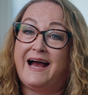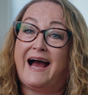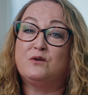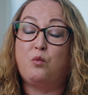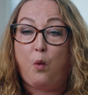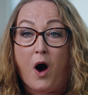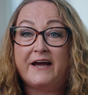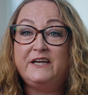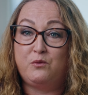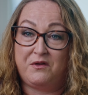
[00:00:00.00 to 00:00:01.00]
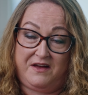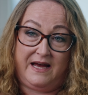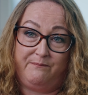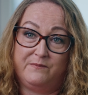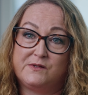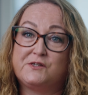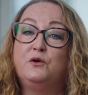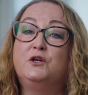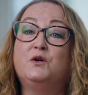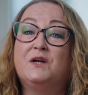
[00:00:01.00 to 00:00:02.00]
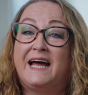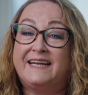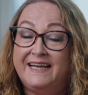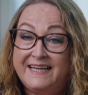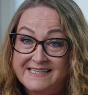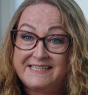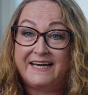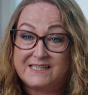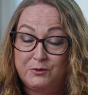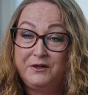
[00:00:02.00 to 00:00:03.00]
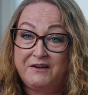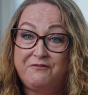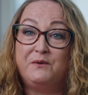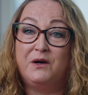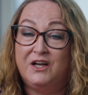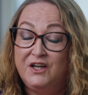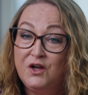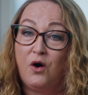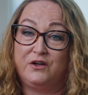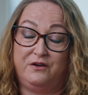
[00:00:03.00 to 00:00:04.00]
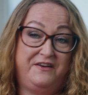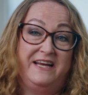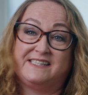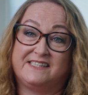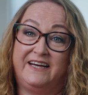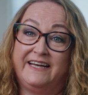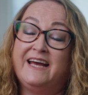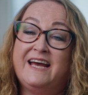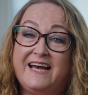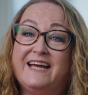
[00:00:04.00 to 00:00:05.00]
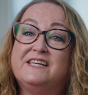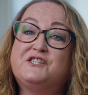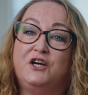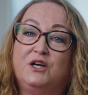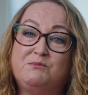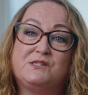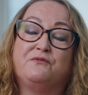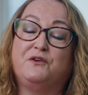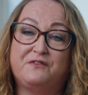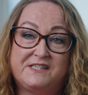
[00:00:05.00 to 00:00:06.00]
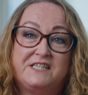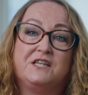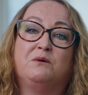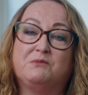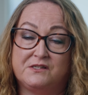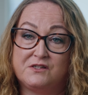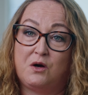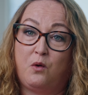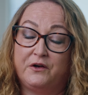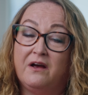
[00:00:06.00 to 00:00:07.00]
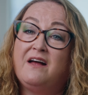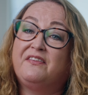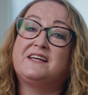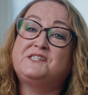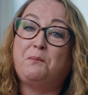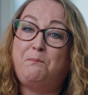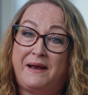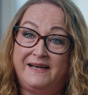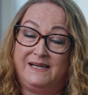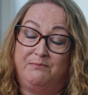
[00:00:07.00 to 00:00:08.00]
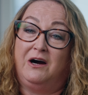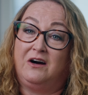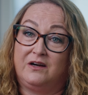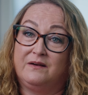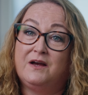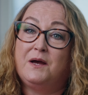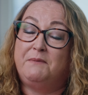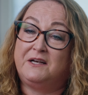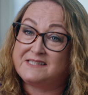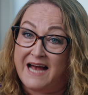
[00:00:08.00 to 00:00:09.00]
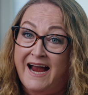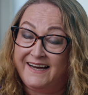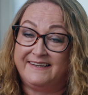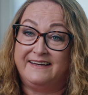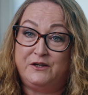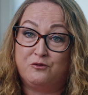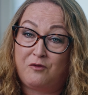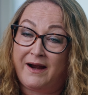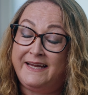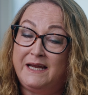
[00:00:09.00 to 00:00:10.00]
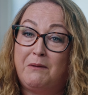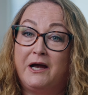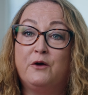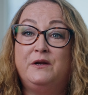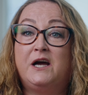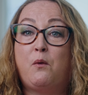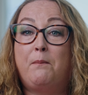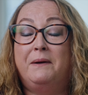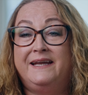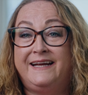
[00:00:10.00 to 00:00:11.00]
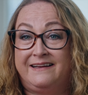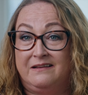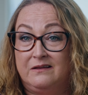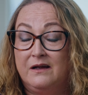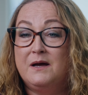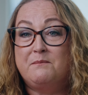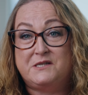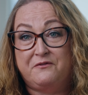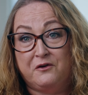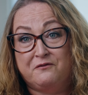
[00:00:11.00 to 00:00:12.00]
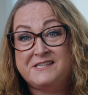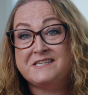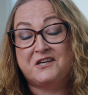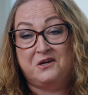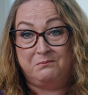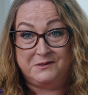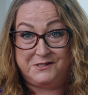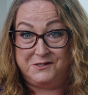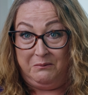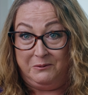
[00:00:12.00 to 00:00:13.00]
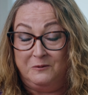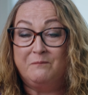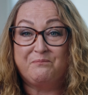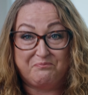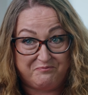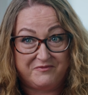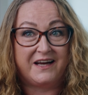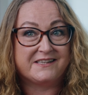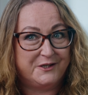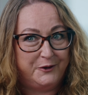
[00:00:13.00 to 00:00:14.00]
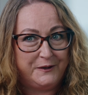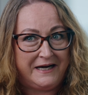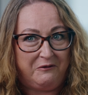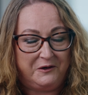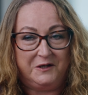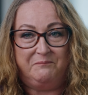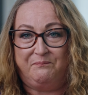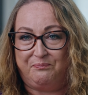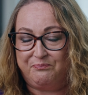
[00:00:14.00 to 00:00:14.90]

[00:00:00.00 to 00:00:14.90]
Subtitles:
and why you were there. So Google Analytics will give you a lot of insight in terms of your visitor numbers and so on. That's your benchmark, because actually your ranking might only go up a little, but if your visitor numbers double, that's a good outcome.